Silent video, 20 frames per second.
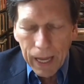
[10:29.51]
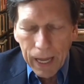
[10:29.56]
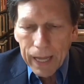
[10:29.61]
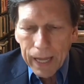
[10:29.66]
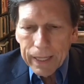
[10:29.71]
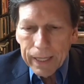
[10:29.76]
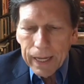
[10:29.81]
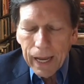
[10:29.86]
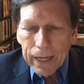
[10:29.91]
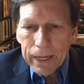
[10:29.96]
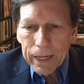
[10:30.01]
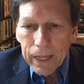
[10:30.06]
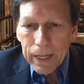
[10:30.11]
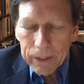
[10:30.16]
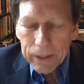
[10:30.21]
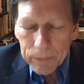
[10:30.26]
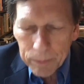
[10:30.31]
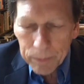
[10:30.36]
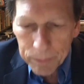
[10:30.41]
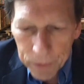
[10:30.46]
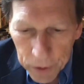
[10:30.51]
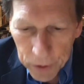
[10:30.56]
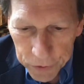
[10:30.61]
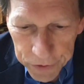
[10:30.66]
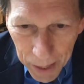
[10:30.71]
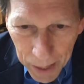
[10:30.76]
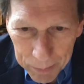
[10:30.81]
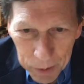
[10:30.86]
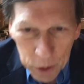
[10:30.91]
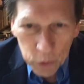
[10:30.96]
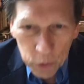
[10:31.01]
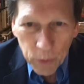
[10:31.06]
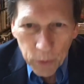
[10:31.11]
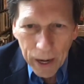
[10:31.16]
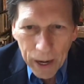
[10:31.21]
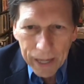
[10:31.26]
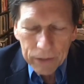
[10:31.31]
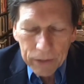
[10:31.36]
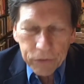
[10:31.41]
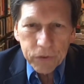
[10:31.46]
and the
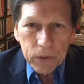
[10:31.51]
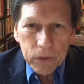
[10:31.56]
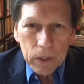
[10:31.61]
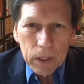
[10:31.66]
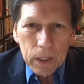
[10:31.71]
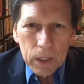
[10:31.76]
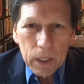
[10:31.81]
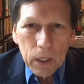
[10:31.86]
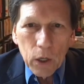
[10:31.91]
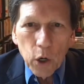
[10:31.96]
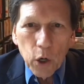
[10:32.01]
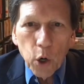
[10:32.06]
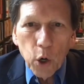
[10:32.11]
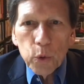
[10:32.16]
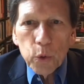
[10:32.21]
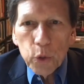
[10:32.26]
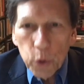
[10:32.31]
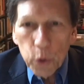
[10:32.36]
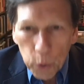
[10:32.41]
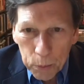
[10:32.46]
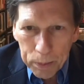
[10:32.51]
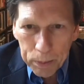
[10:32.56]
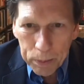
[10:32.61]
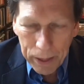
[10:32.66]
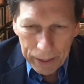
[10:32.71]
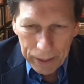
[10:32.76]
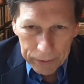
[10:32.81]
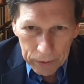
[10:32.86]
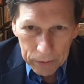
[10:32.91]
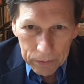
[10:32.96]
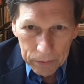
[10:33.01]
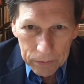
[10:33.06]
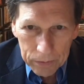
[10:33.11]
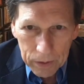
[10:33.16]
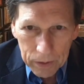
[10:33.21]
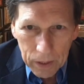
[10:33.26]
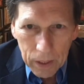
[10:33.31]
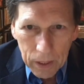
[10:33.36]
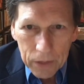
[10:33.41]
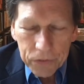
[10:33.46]
Democrats who knew better
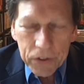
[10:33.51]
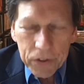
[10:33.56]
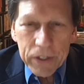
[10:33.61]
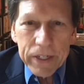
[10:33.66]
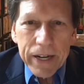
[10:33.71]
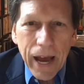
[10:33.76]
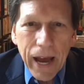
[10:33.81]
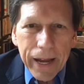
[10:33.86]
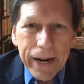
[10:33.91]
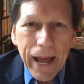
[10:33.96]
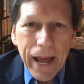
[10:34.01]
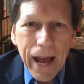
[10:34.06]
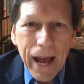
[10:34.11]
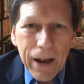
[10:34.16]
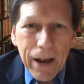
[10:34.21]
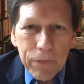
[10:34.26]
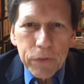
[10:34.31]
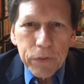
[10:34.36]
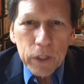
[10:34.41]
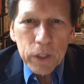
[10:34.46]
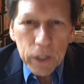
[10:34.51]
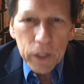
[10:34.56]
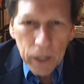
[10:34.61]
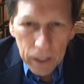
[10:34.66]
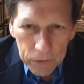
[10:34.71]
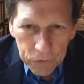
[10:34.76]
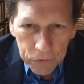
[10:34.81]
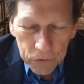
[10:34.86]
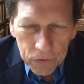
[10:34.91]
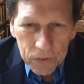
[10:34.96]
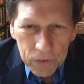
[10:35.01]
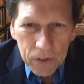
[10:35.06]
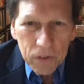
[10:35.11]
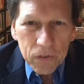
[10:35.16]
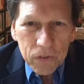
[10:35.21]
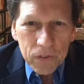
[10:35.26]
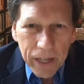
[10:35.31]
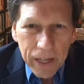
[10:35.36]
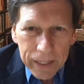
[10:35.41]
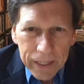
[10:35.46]
did not have the guts to
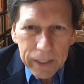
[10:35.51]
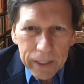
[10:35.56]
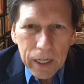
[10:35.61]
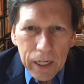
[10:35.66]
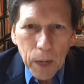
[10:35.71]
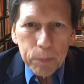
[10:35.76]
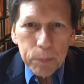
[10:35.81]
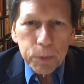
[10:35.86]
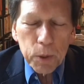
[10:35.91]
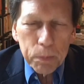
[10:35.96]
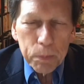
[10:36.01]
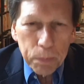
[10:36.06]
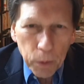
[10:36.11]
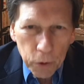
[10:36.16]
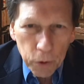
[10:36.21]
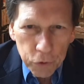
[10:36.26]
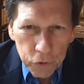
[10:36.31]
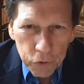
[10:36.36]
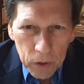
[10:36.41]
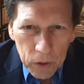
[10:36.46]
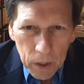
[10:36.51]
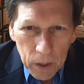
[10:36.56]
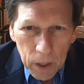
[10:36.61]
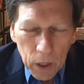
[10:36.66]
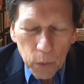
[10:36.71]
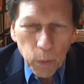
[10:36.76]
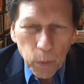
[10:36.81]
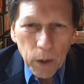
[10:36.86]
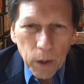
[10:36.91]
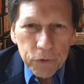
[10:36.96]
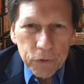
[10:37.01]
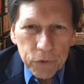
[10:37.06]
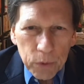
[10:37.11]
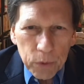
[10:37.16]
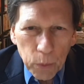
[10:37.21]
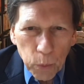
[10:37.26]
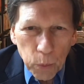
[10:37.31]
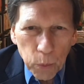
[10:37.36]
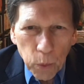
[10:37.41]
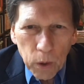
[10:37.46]
stand up to Bush once
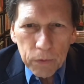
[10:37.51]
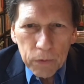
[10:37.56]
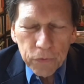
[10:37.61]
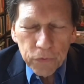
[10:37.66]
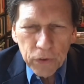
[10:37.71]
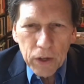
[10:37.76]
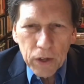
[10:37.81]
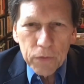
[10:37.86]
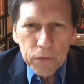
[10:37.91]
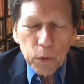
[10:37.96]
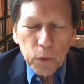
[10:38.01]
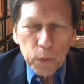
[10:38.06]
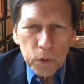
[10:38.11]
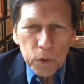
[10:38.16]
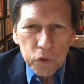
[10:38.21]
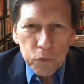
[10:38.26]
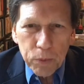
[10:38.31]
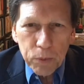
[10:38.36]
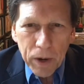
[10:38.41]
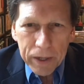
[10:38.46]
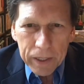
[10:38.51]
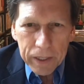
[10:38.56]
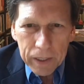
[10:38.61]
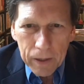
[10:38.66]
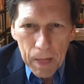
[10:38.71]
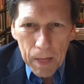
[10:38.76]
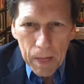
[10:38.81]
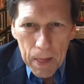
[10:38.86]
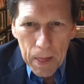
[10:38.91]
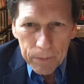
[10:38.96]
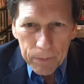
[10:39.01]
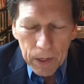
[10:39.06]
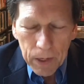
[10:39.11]
the war fever was spreading.